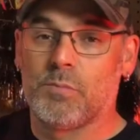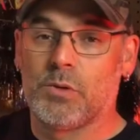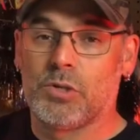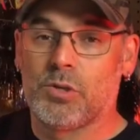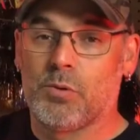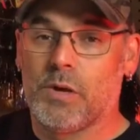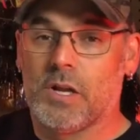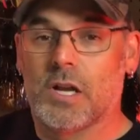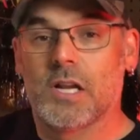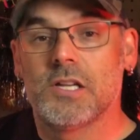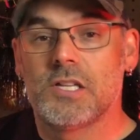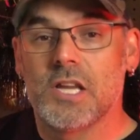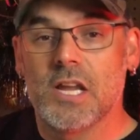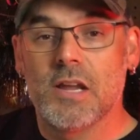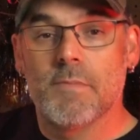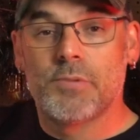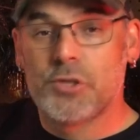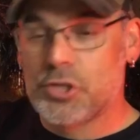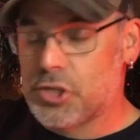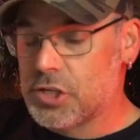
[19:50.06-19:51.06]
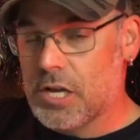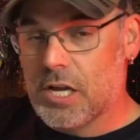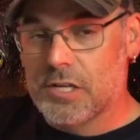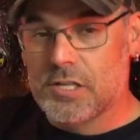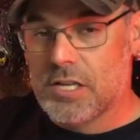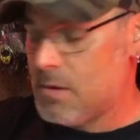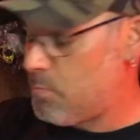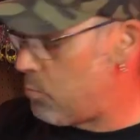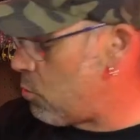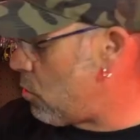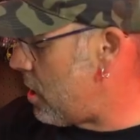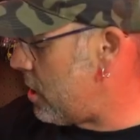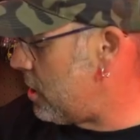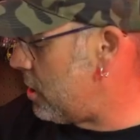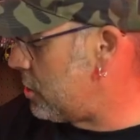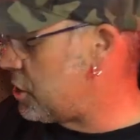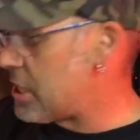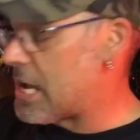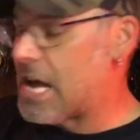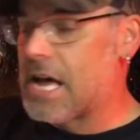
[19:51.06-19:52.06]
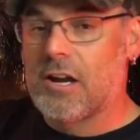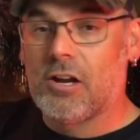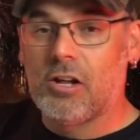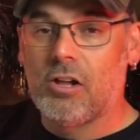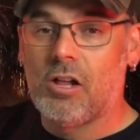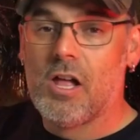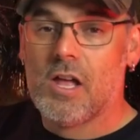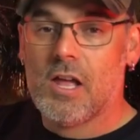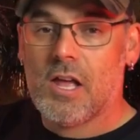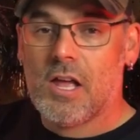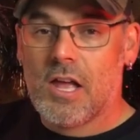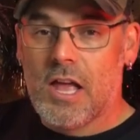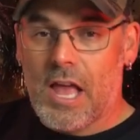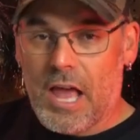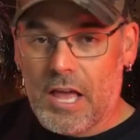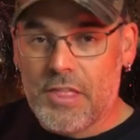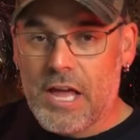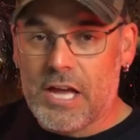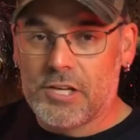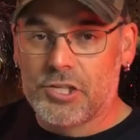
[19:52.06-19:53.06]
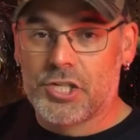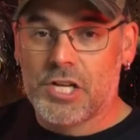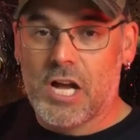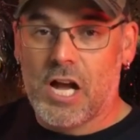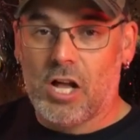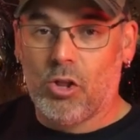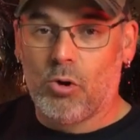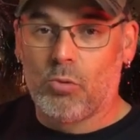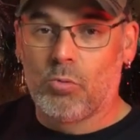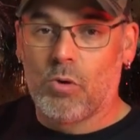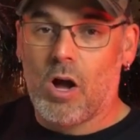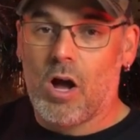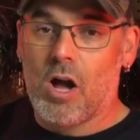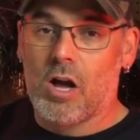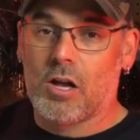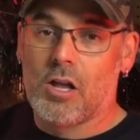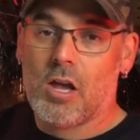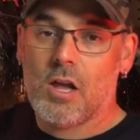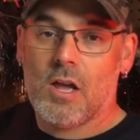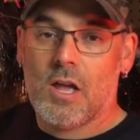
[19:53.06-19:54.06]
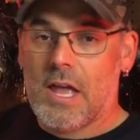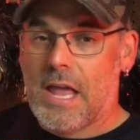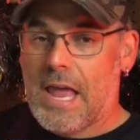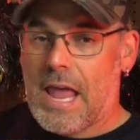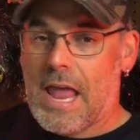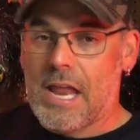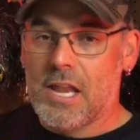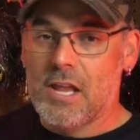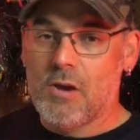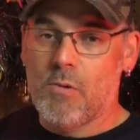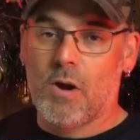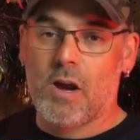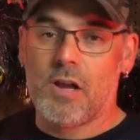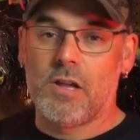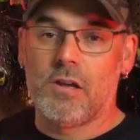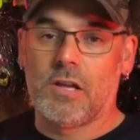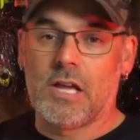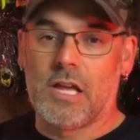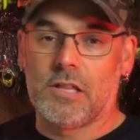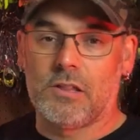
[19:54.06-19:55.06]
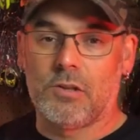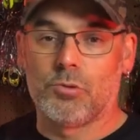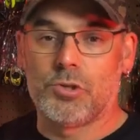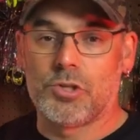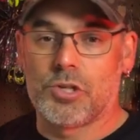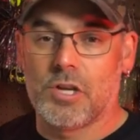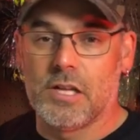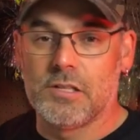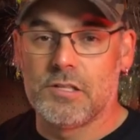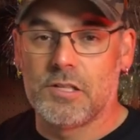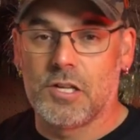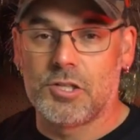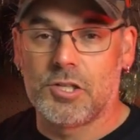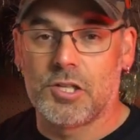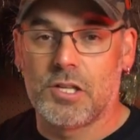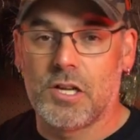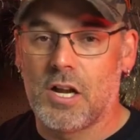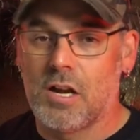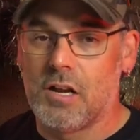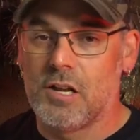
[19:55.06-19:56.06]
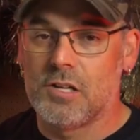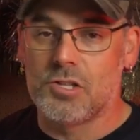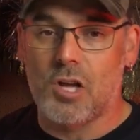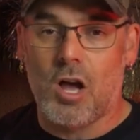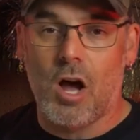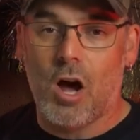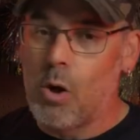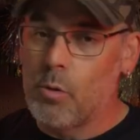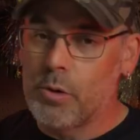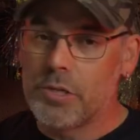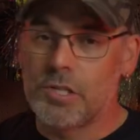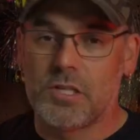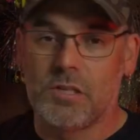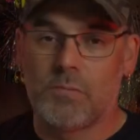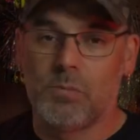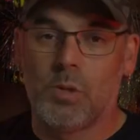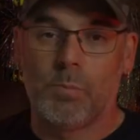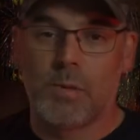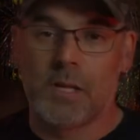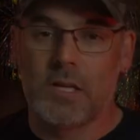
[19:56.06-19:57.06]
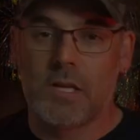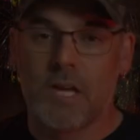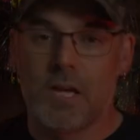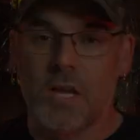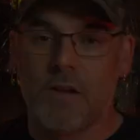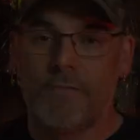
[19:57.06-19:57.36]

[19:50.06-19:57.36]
between a deep water channel and that shallow rock. Anywhere you get those transition areas always seem to be key